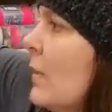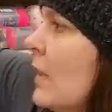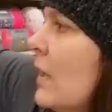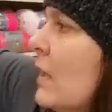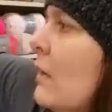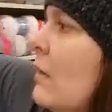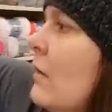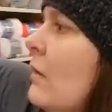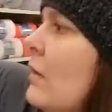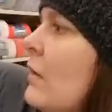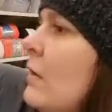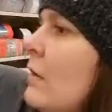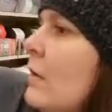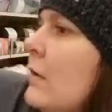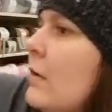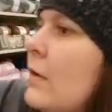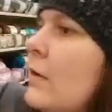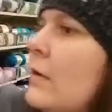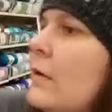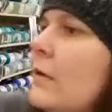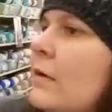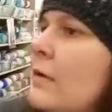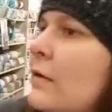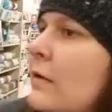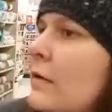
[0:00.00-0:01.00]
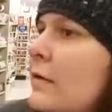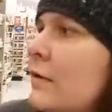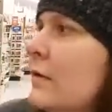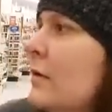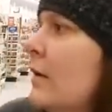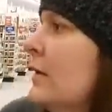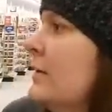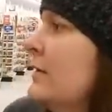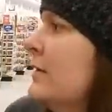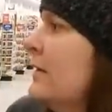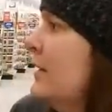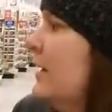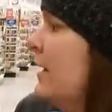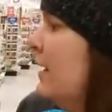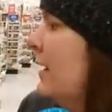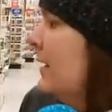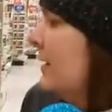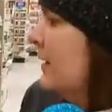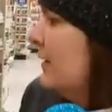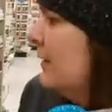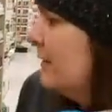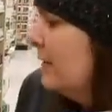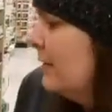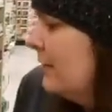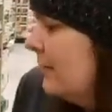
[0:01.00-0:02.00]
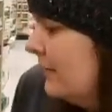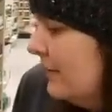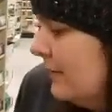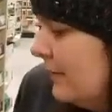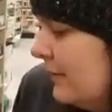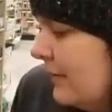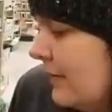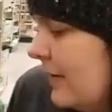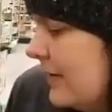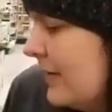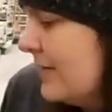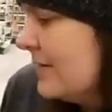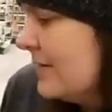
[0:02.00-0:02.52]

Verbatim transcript: my cart. Not today. I